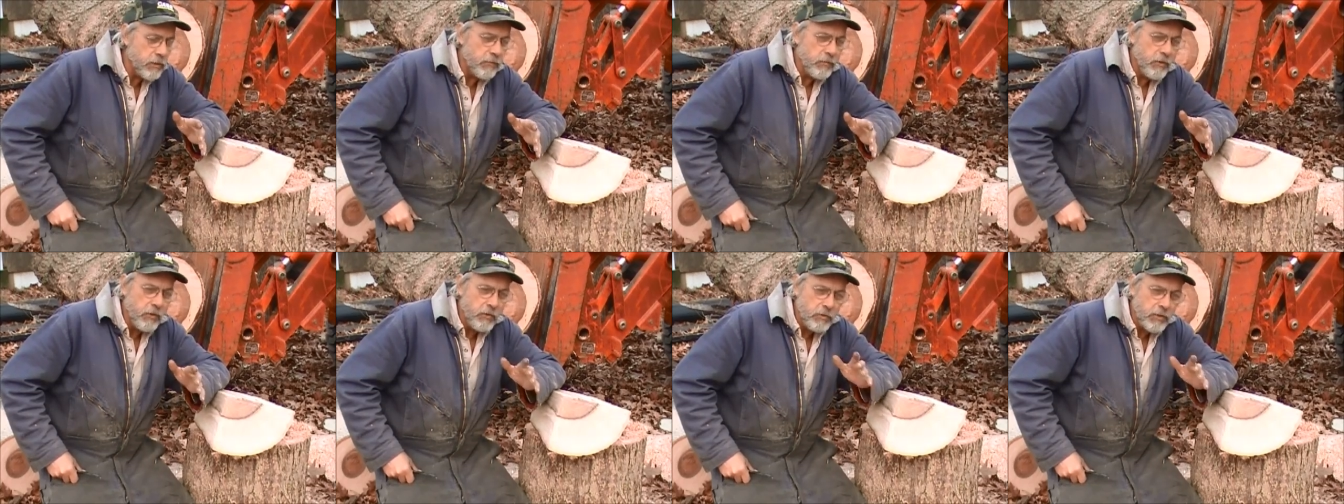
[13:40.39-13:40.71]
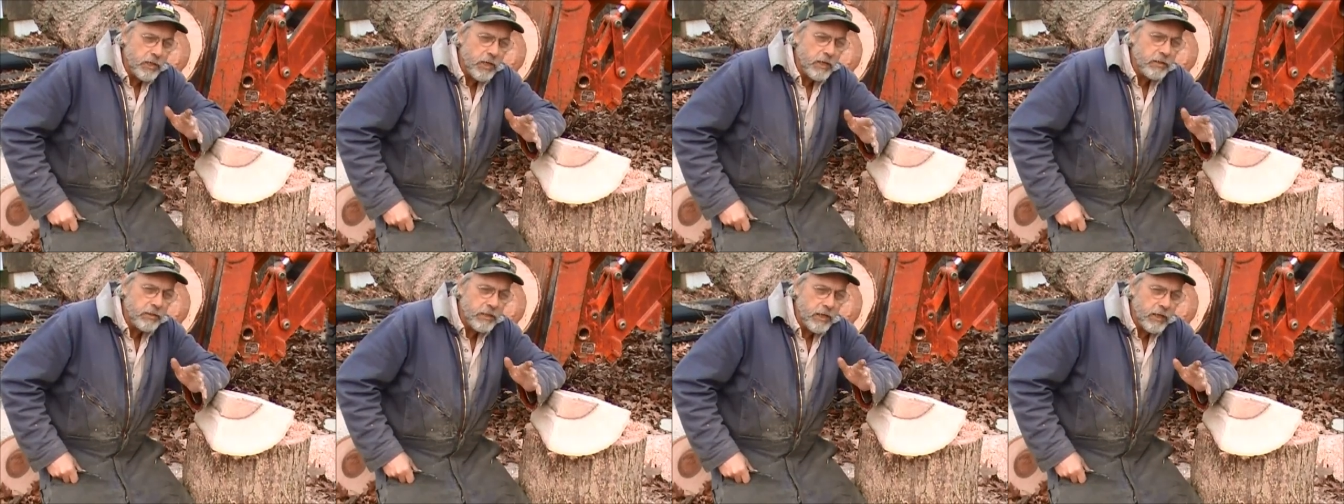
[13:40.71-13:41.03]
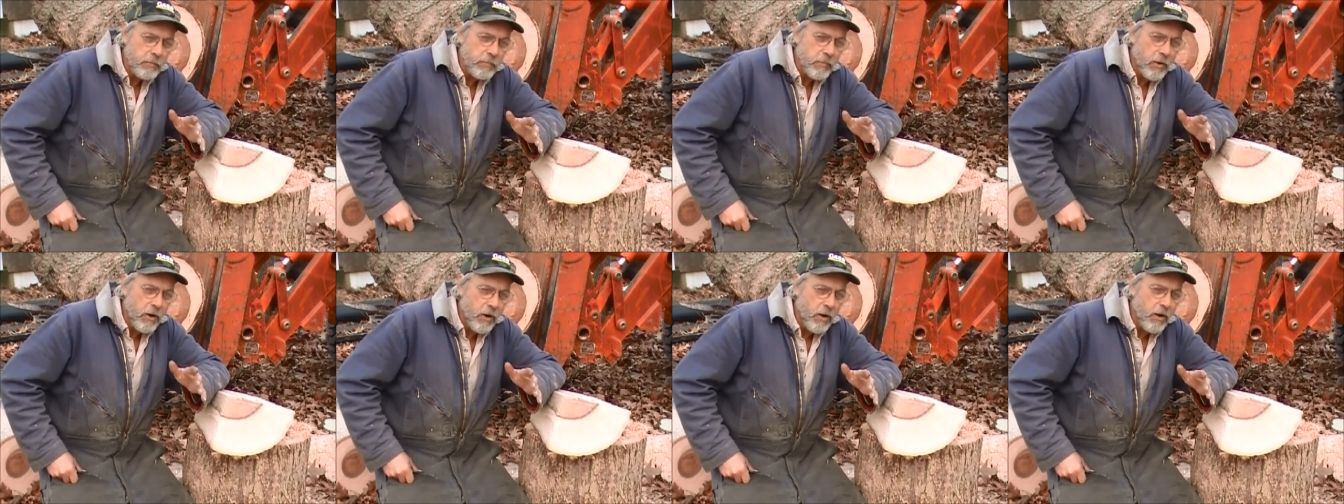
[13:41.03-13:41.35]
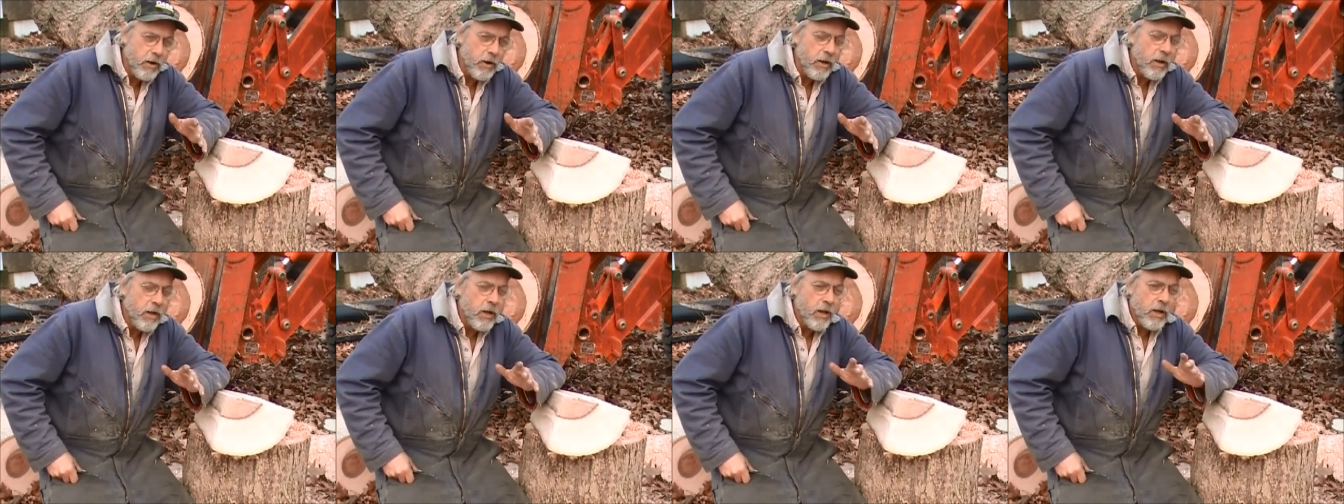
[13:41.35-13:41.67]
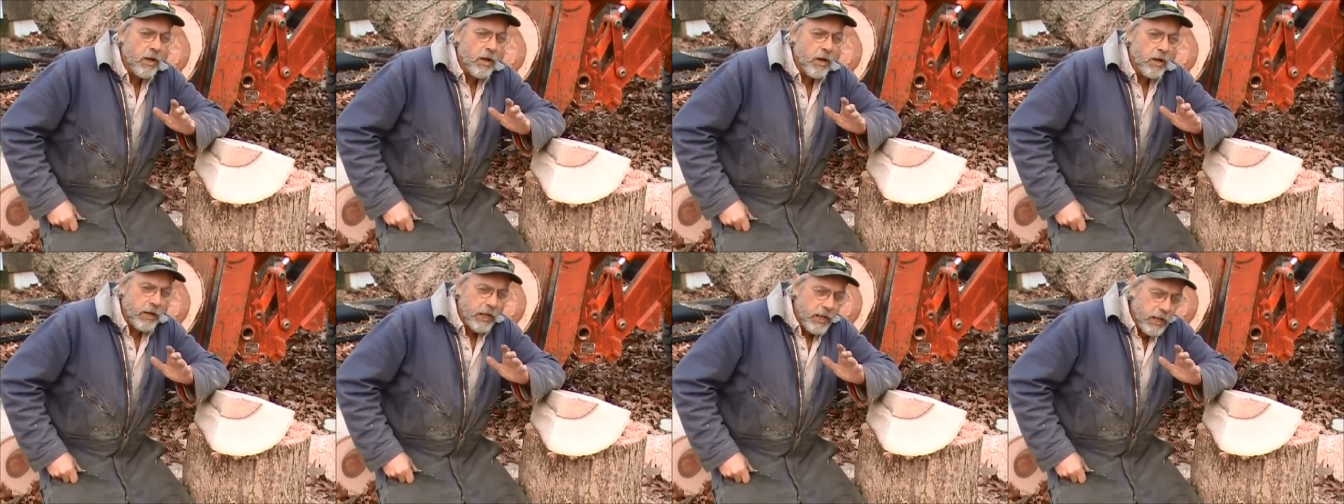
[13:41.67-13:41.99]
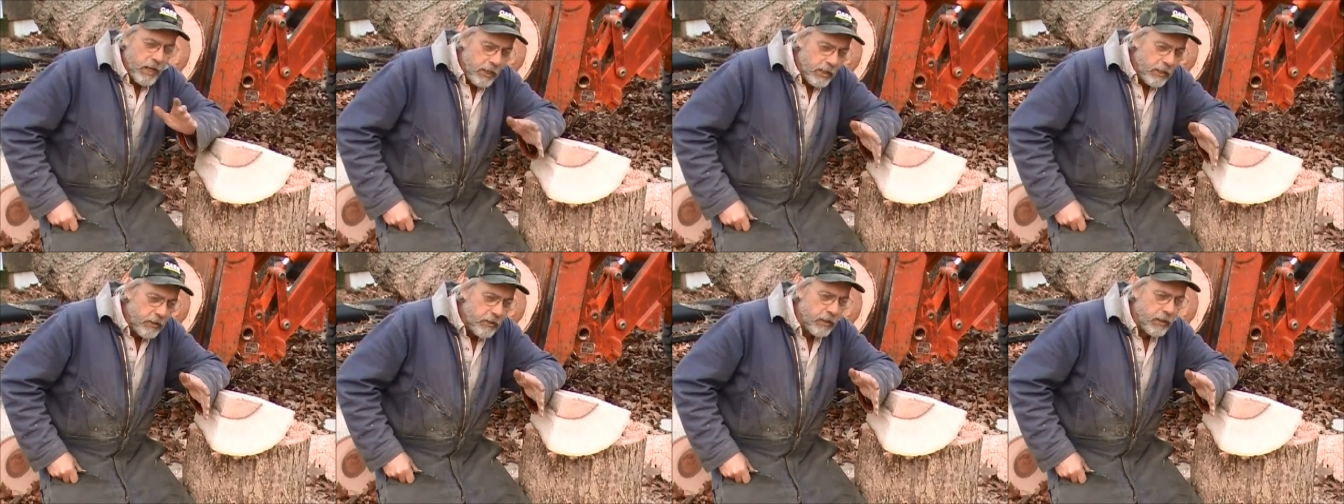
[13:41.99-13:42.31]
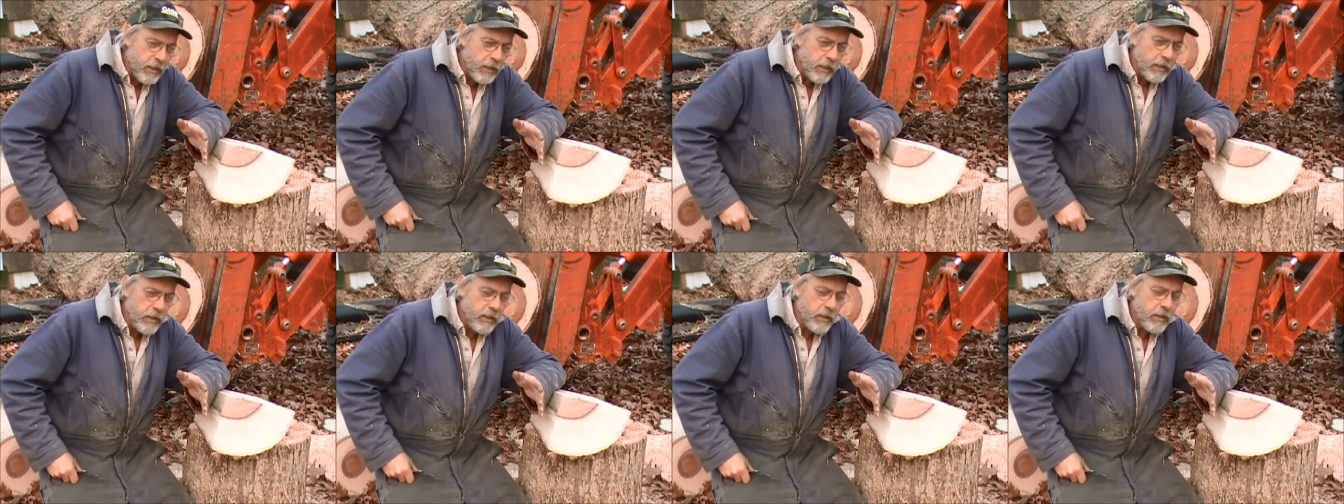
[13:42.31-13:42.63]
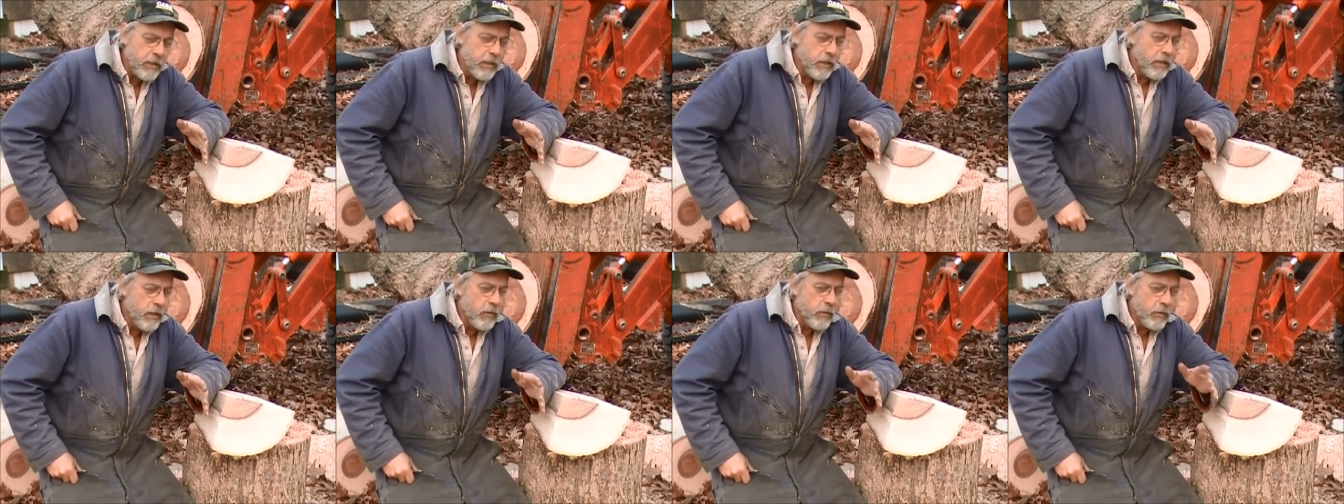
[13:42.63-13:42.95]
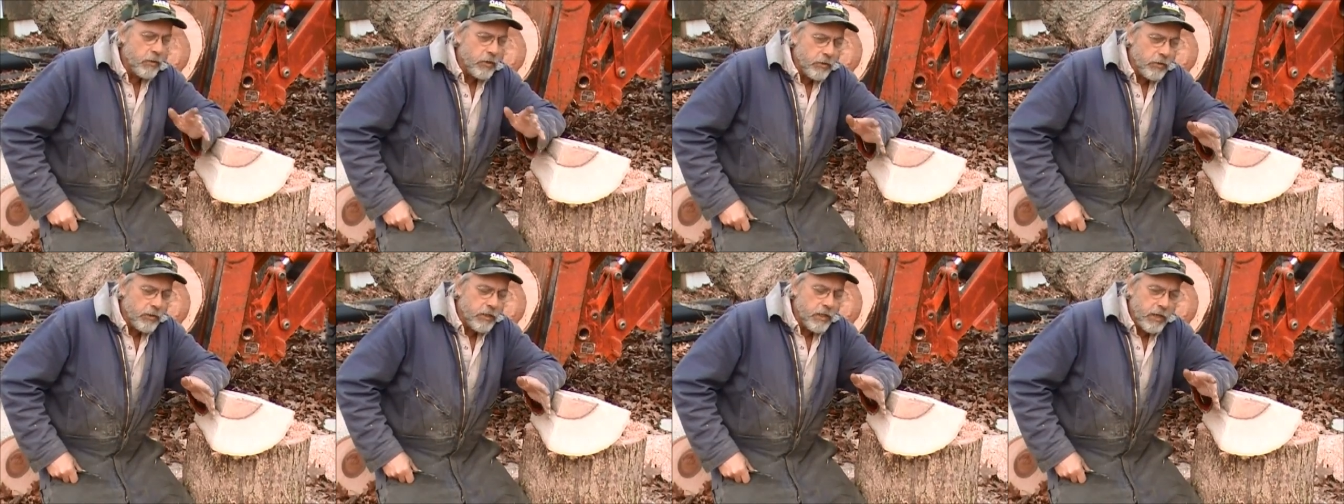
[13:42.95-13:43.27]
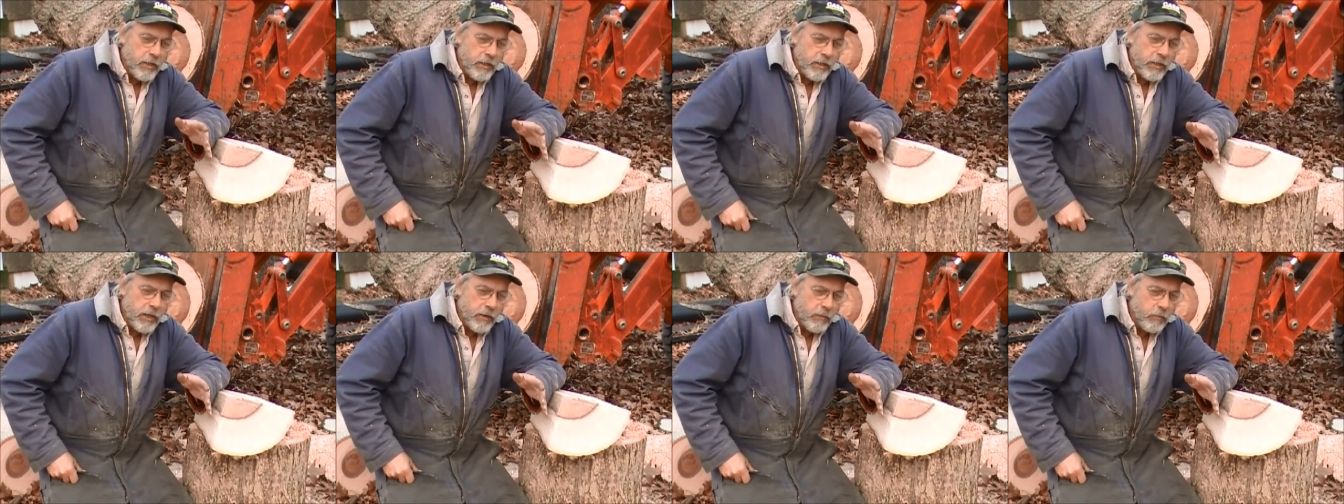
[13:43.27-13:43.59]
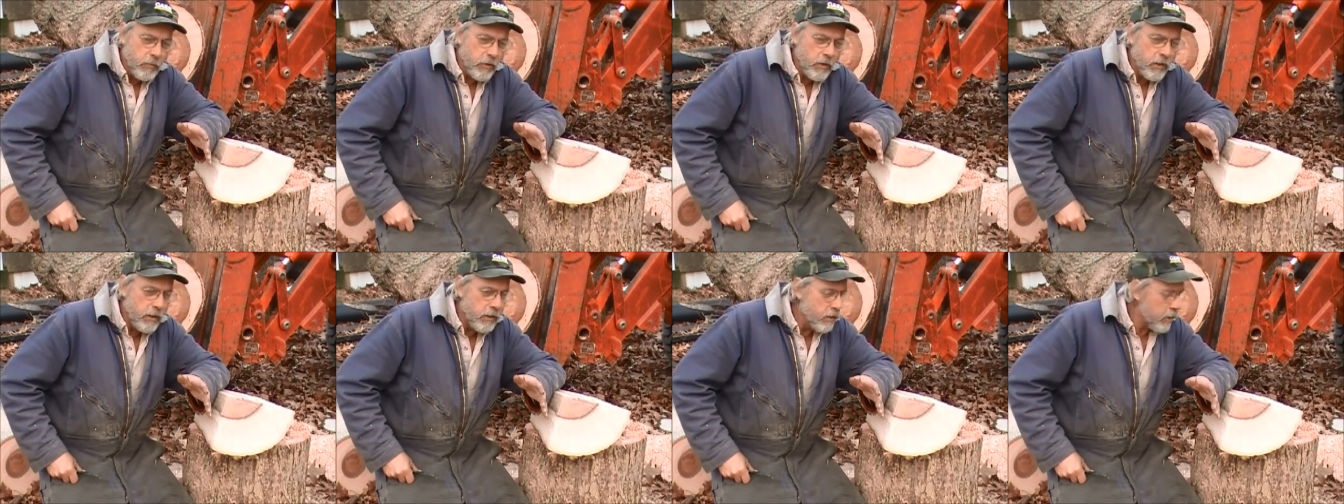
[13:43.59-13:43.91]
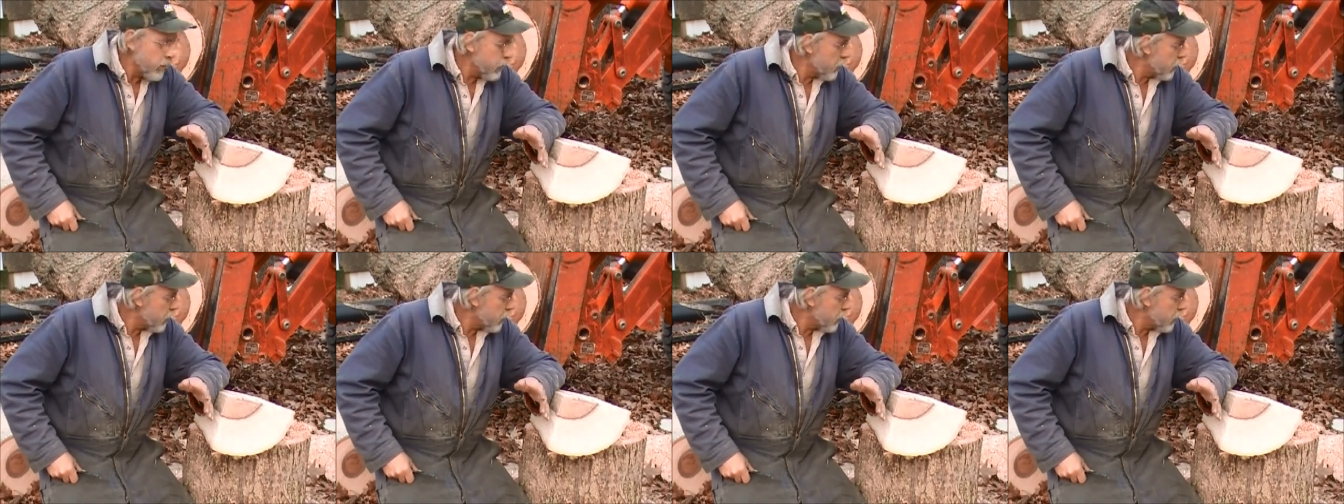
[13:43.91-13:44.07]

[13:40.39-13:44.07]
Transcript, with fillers: If you touch that bar on anything, when you're cutting that wood